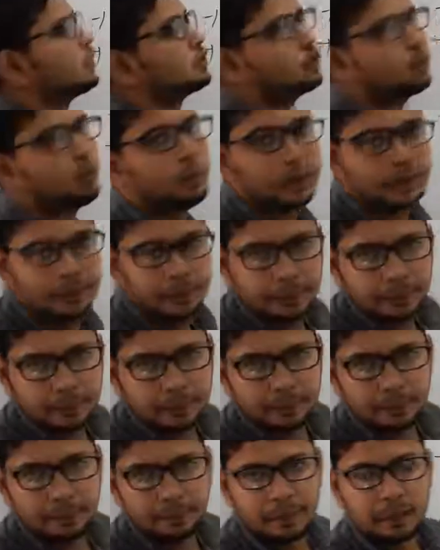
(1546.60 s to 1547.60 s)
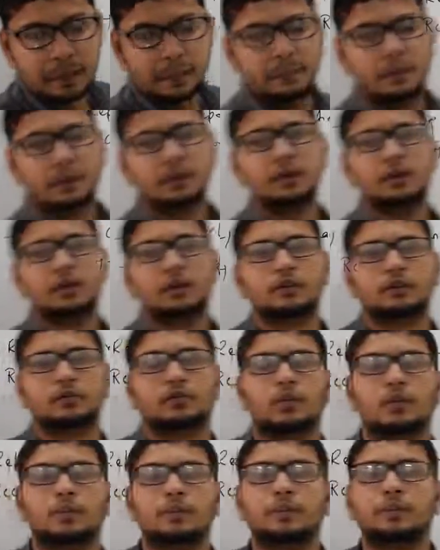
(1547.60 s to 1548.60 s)
So when people
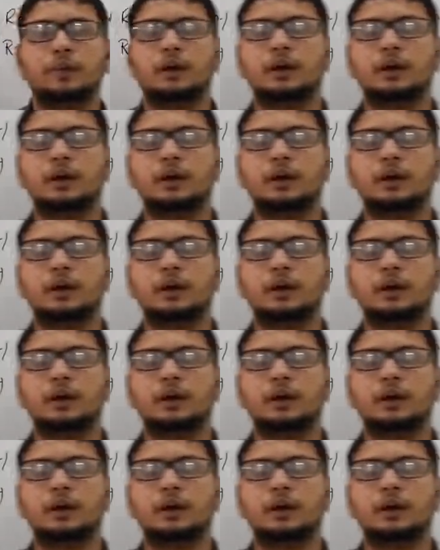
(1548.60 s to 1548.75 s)
from